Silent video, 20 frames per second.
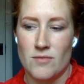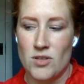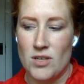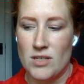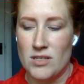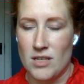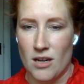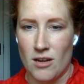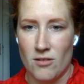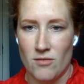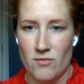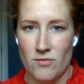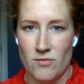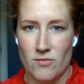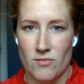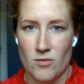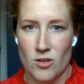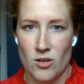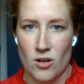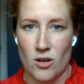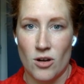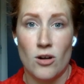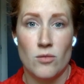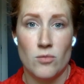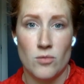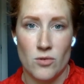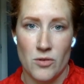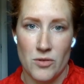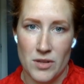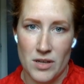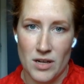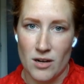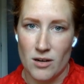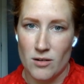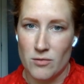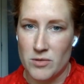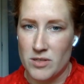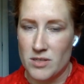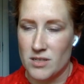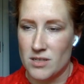So that's kind of our role
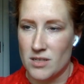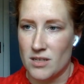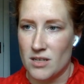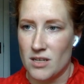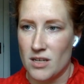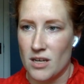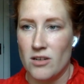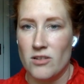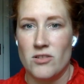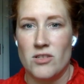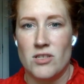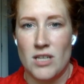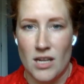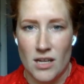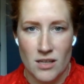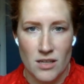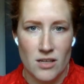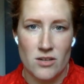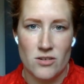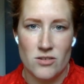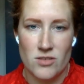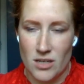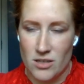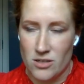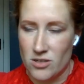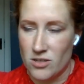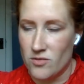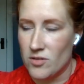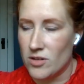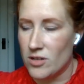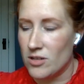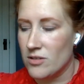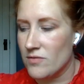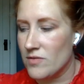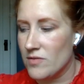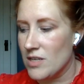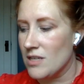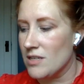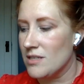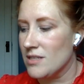there, was to understand the intersection of all
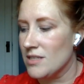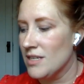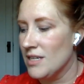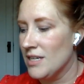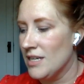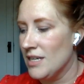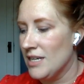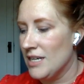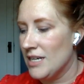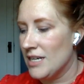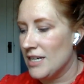of these.